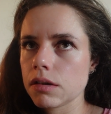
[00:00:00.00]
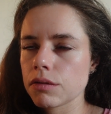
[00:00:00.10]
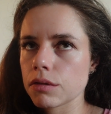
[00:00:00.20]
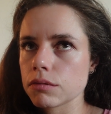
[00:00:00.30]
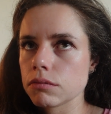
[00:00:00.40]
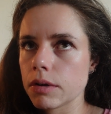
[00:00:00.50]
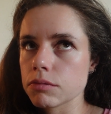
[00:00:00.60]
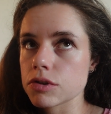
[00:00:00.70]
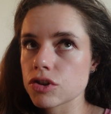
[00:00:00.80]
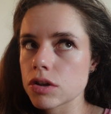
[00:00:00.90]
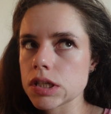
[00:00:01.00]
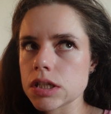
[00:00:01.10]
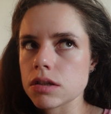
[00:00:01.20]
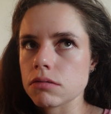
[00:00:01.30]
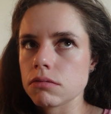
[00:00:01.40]

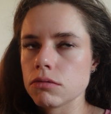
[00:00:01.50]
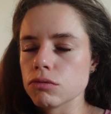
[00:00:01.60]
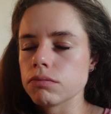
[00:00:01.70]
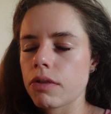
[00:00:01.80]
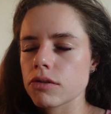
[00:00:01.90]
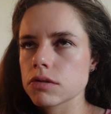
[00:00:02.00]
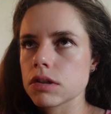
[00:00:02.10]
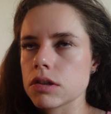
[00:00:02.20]
Thursday